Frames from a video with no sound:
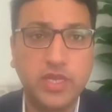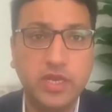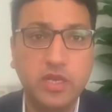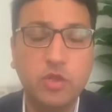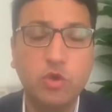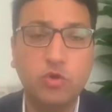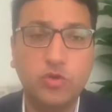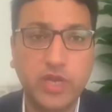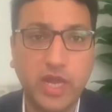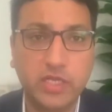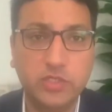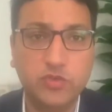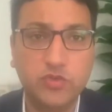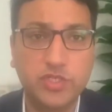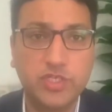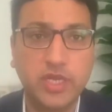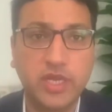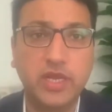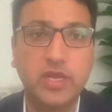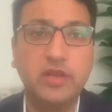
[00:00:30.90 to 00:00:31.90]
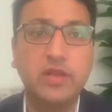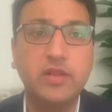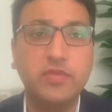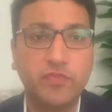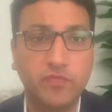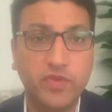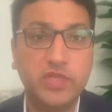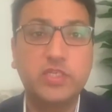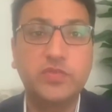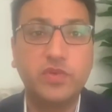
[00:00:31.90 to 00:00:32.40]
in your tax return,
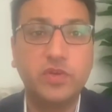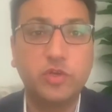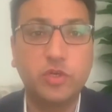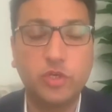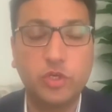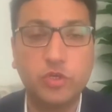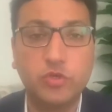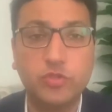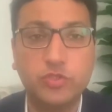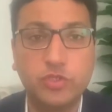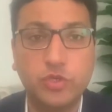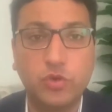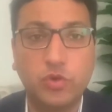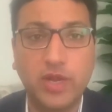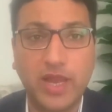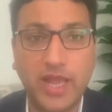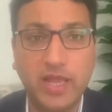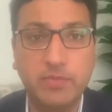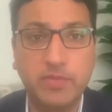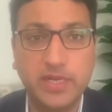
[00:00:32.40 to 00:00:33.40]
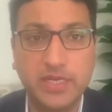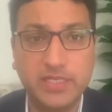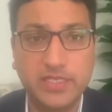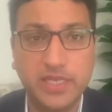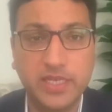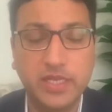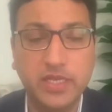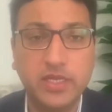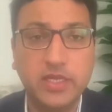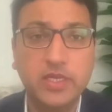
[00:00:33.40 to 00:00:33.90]
which will reduce your
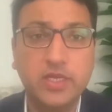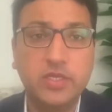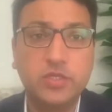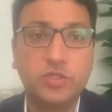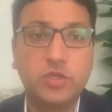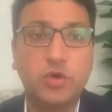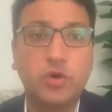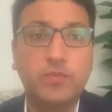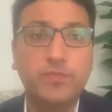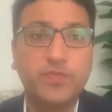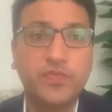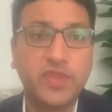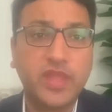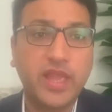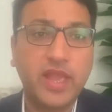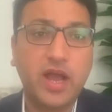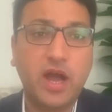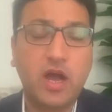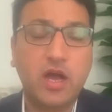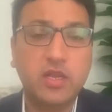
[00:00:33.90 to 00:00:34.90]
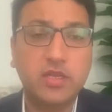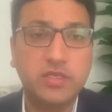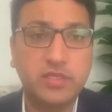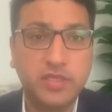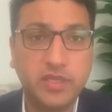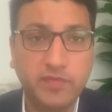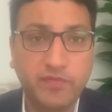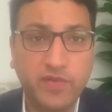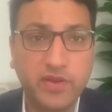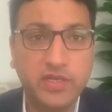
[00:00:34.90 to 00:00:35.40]
liability. So there are
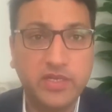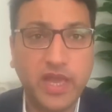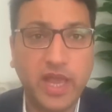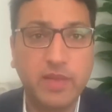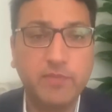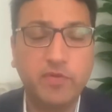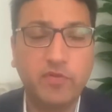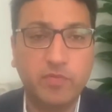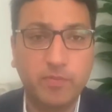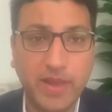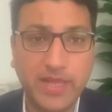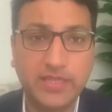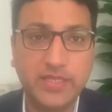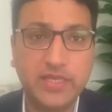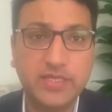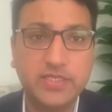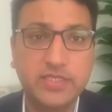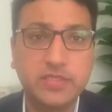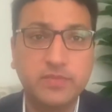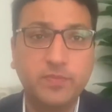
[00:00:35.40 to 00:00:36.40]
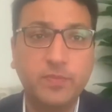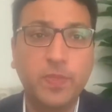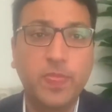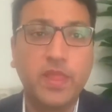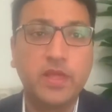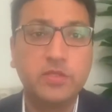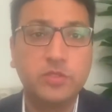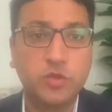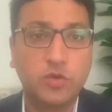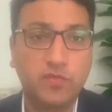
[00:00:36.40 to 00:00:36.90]
different type of methods.
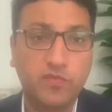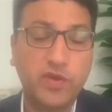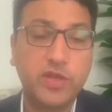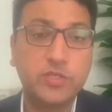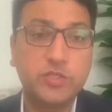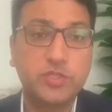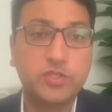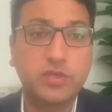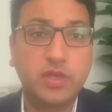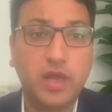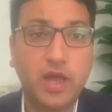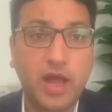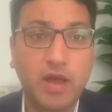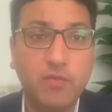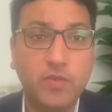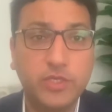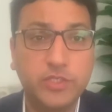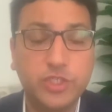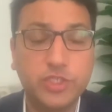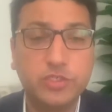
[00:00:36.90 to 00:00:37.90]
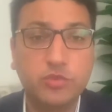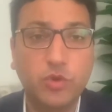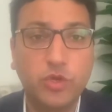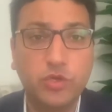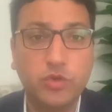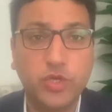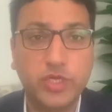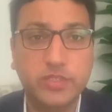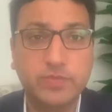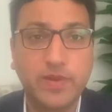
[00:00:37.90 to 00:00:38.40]
So first, I will just
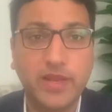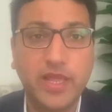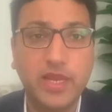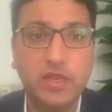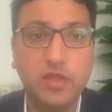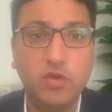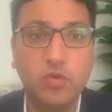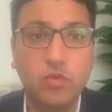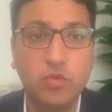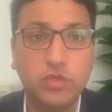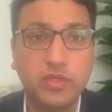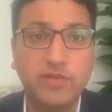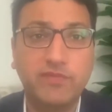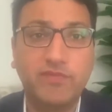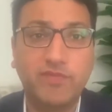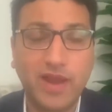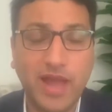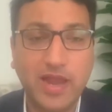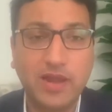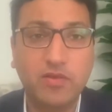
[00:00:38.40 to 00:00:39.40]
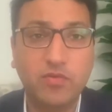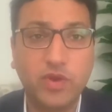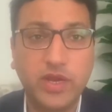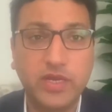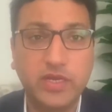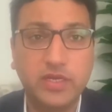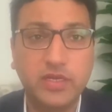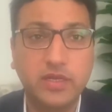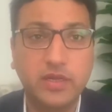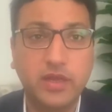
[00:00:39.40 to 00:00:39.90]
going to explain you the flat
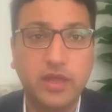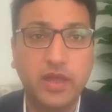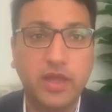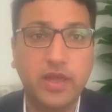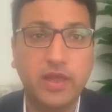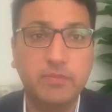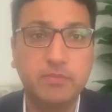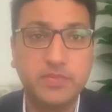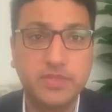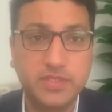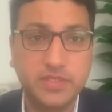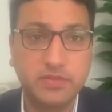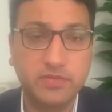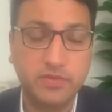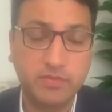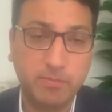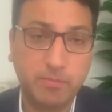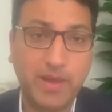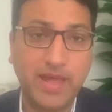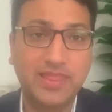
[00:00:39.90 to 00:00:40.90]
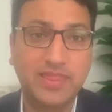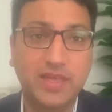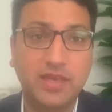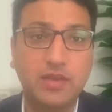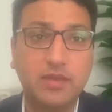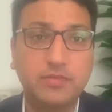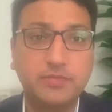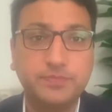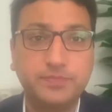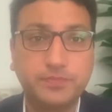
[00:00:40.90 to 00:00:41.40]
rate
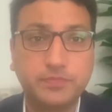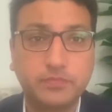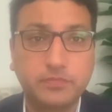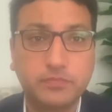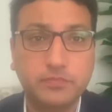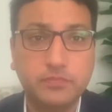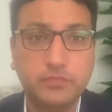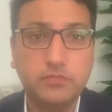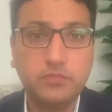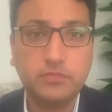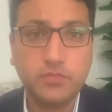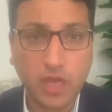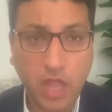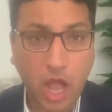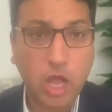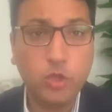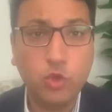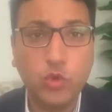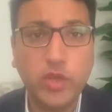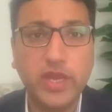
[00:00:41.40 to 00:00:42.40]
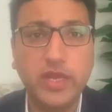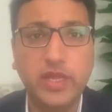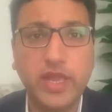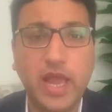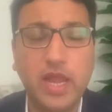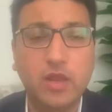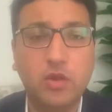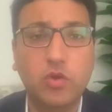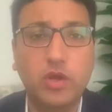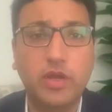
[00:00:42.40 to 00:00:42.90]
method, how you can
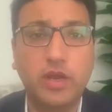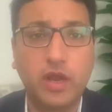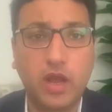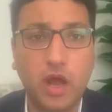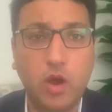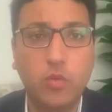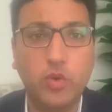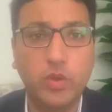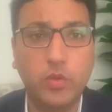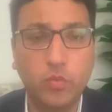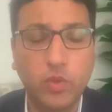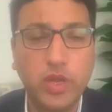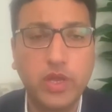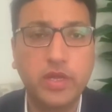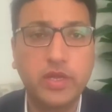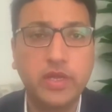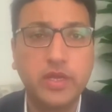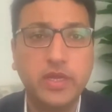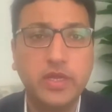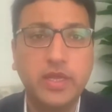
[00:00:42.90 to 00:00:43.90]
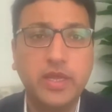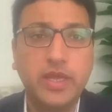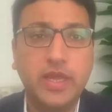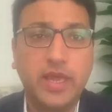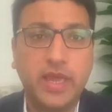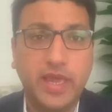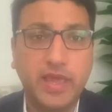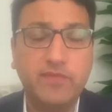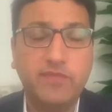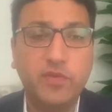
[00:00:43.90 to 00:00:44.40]
calculate and how it works.
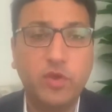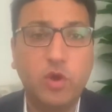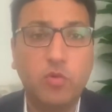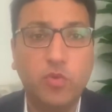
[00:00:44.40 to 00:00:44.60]
If you're